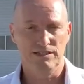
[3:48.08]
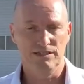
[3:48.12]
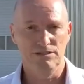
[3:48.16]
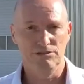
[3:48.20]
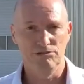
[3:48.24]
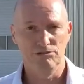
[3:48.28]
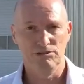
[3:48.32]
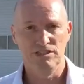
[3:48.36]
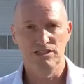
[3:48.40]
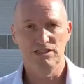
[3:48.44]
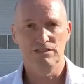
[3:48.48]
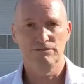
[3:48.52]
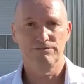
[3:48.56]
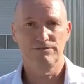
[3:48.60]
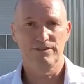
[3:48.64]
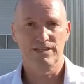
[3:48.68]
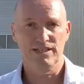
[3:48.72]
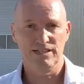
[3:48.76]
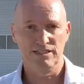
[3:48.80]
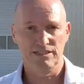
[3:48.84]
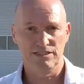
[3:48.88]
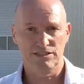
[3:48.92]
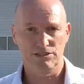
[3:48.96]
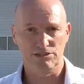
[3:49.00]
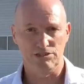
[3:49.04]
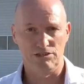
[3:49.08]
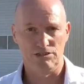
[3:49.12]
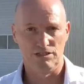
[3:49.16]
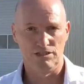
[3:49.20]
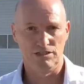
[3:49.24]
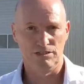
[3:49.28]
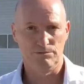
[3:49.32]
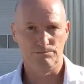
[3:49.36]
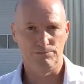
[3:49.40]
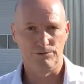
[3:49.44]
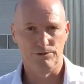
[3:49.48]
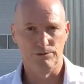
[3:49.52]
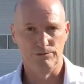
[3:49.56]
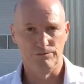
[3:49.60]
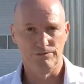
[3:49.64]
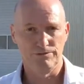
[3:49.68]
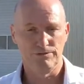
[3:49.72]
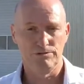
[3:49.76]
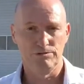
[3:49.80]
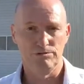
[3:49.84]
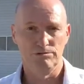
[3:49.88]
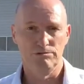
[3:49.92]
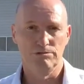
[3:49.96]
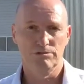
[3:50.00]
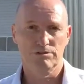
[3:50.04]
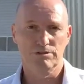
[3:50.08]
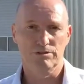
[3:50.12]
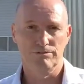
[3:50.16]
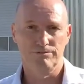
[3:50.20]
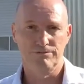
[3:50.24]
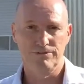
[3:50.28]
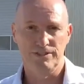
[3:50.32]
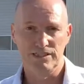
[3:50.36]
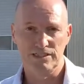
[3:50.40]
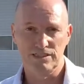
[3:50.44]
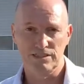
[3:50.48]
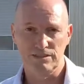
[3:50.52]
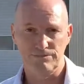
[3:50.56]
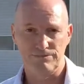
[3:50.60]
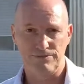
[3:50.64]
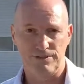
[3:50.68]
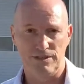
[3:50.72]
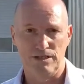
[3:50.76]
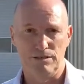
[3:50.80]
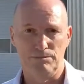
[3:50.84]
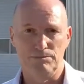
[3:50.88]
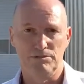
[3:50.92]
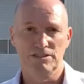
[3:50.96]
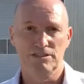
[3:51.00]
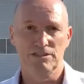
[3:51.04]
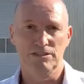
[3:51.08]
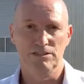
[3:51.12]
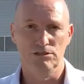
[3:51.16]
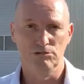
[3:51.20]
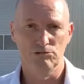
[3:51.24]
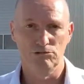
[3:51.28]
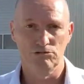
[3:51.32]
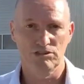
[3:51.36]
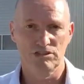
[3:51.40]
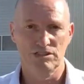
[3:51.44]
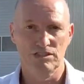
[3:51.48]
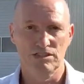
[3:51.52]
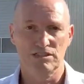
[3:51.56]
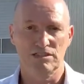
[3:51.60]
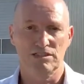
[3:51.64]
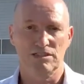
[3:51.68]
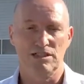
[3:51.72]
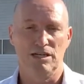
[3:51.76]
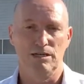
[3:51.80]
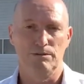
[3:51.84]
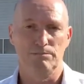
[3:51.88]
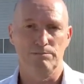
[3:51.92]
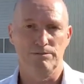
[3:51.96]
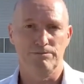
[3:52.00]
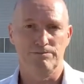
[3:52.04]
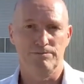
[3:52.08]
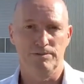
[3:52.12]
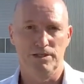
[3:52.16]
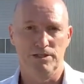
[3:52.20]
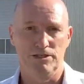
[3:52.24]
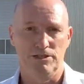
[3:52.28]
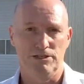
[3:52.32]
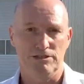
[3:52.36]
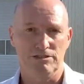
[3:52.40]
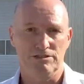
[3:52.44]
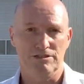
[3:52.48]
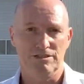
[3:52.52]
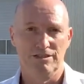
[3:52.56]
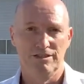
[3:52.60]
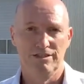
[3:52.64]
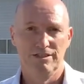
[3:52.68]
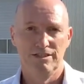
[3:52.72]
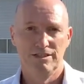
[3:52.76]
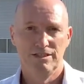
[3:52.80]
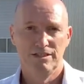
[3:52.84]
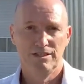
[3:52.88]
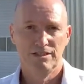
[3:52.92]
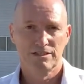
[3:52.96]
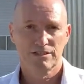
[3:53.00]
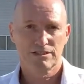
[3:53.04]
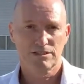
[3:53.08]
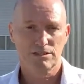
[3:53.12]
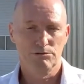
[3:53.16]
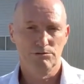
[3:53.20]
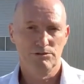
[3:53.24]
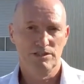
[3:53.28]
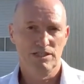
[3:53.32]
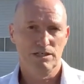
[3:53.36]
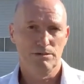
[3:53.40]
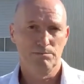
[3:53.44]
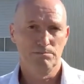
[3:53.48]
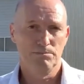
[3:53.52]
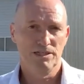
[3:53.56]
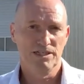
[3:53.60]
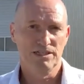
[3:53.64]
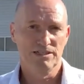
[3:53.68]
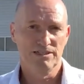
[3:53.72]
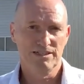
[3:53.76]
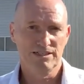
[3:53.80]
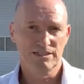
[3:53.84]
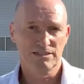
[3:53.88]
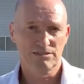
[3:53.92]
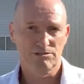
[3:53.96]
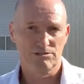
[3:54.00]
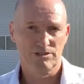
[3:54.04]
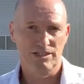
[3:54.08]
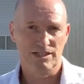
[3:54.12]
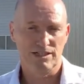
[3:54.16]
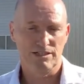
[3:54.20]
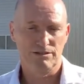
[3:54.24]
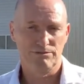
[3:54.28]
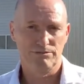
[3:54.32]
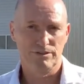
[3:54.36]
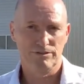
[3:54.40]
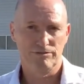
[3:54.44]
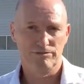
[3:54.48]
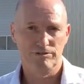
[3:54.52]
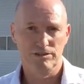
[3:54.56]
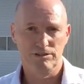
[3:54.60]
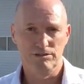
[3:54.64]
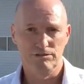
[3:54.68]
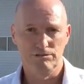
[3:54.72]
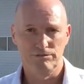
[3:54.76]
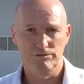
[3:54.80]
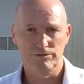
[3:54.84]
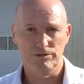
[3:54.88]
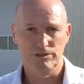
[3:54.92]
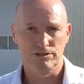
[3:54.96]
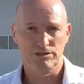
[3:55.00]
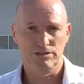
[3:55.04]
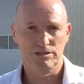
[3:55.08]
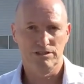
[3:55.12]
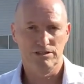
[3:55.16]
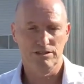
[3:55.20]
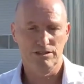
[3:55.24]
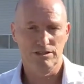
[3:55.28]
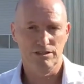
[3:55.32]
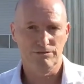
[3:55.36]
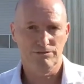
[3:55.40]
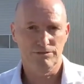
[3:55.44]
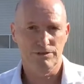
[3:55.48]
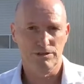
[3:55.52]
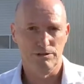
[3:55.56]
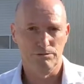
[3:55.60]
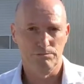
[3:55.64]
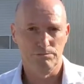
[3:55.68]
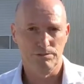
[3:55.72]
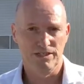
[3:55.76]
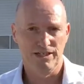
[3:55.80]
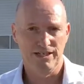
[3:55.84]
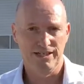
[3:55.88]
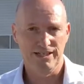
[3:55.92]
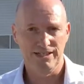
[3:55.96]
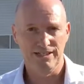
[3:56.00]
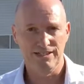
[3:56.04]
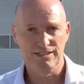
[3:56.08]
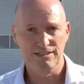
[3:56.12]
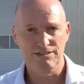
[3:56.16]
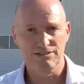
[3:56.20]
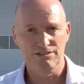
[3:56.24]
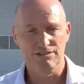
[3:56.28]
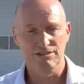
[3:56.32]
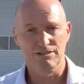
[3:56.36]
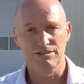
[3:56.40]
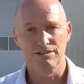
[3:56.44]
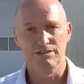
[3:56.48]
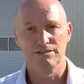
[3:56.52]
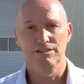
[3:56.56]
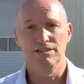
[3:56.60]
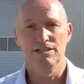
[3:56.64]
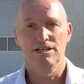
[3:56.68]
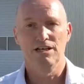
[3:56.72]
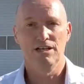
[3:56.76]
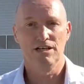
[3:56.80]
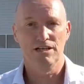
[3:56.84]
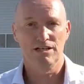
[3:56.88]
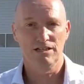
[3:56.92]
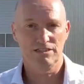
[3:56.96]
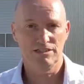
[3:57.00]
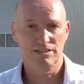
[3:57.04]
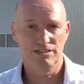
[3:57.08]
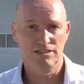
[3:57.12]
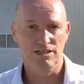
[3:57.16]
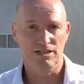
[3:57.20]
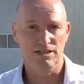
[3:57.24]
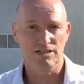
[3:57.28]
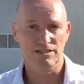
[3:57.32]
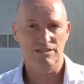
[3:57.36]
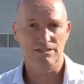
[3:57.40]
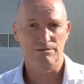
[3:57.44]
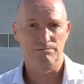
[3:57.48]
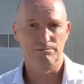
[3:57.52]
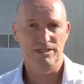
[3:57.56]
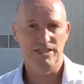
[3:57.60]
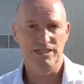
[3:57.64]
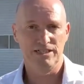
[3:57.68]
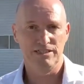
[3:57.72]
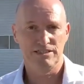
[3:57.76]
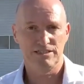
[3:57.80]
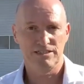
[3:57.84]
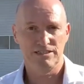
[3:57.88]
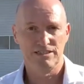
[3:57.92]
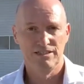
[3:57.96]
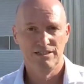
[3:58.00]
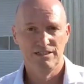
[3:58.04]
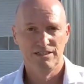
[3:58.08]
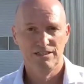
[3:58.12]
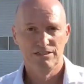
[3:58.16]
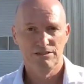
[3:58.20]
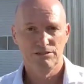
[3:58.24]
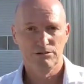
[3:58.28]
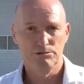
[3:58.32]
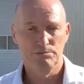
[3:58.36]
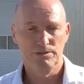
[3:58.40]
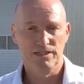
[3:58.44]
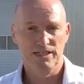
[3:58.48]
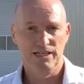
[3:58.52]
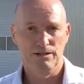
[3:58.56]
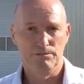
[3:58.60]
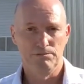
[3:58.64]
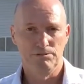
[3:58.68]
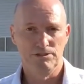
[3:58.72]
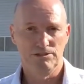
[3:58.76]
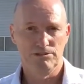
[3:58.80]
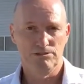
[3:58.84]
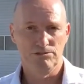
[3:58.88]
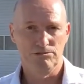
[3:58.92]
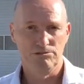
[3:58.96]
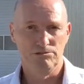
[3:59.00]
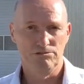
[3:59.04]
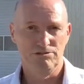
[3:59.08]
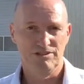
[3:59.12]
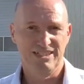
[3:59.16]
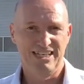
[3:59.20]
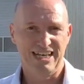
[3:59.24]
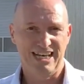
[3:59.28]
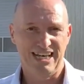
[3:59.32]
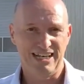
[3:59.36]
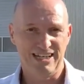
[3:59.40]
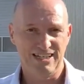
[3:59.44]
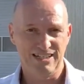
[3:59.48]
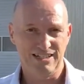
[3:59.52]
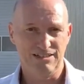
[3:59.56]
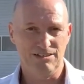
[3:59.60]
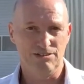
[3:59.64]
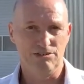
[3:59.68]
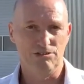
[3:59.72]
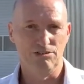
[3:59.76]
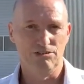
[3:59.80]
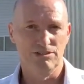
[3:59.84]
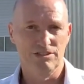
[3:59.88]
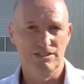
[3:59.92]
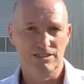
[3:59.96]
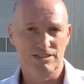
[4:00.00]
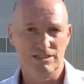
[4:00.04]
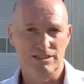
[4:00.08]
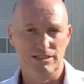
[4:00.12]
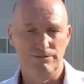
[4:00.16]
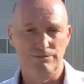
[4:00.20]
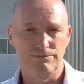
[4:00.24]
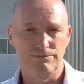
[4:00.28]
and you need very solid proof to convince a farmer to use this type of product. So we are building together with the University of Copenhagen on a large database to be able to gather all this